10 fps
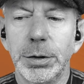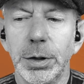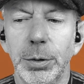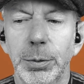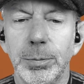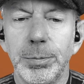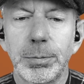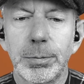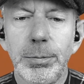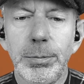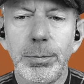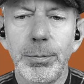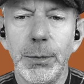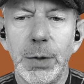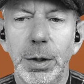so
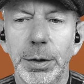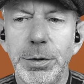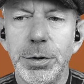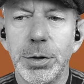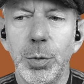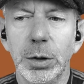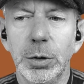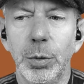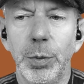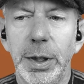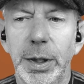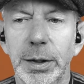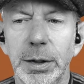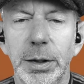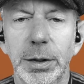this is the one
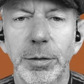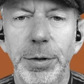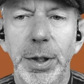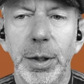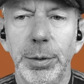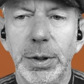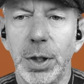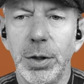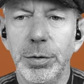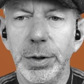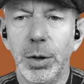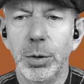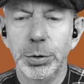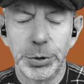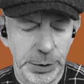where the video is over the
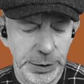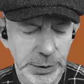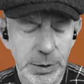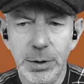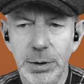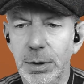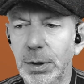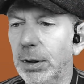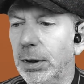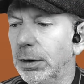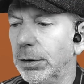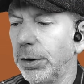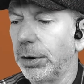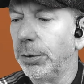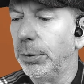whole screen.
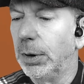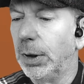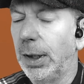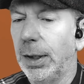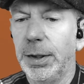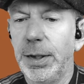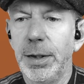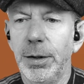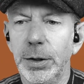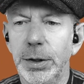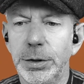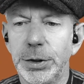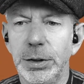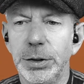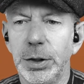So again, I could
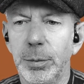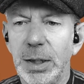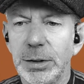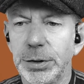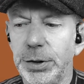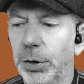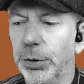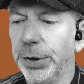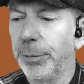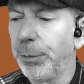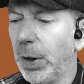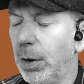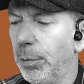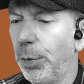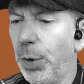change the opacity on it,
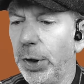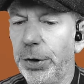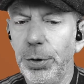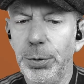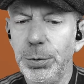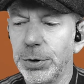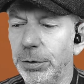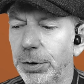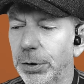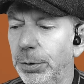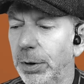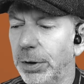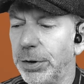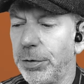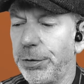but what I could also do
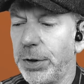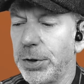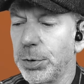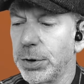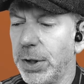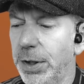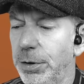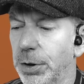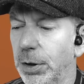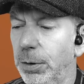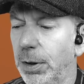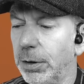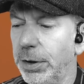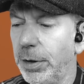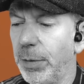is, if this was an intro, and
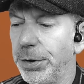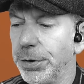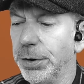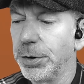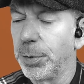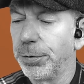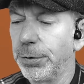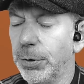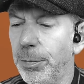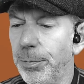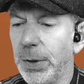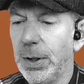I did mention this before,